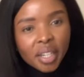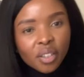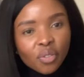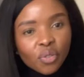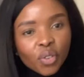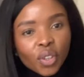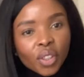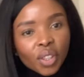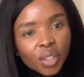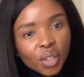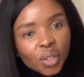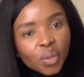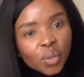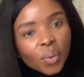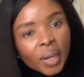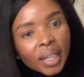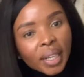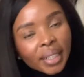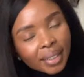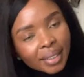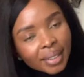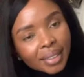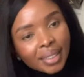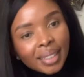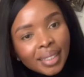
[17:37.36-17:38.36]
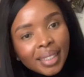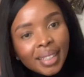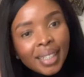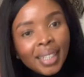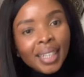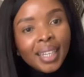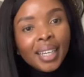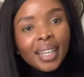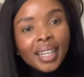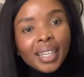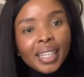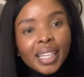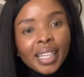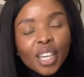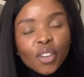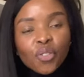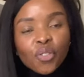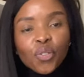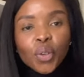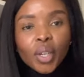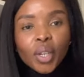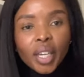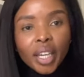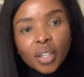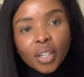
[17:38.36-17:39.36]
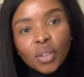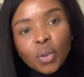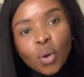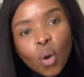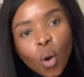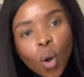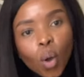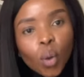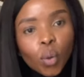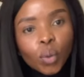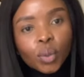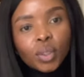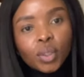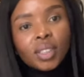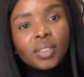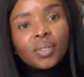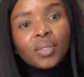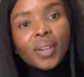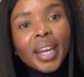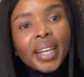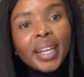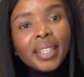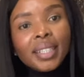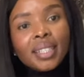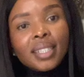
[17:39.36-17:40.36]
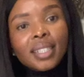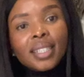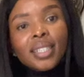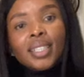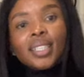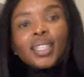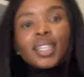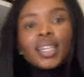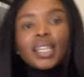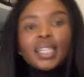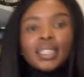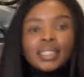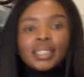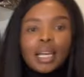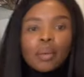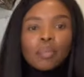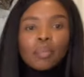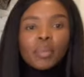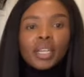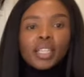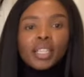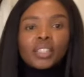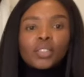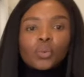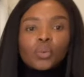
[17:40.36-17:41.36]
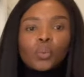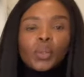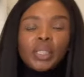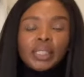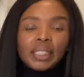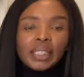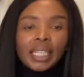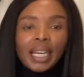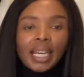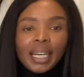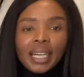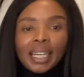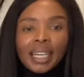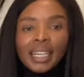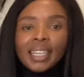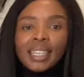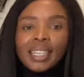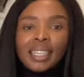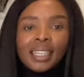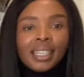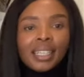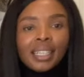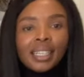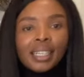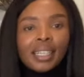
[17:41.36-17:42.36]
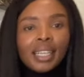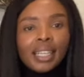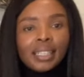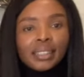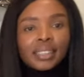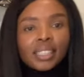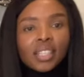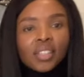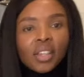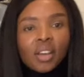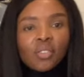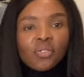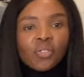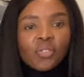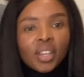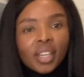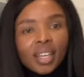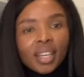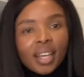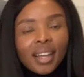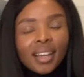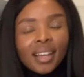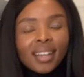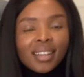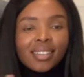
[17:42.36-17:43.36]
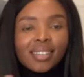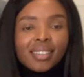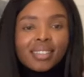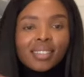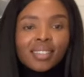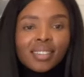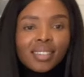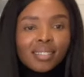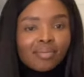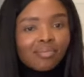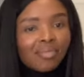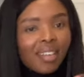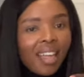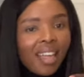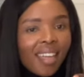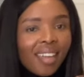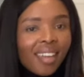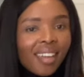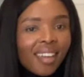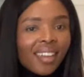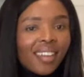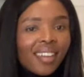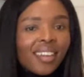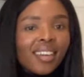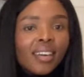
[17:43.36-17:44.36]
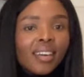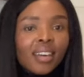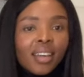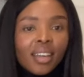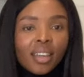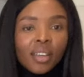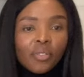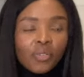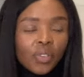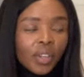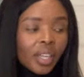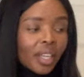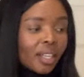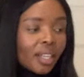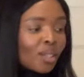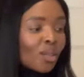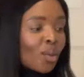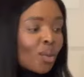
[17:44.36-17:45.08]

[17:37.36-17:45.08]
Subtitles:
for this one. If you get cold, right? Because, I mean, it's winter in South Africa. Hey, if it gets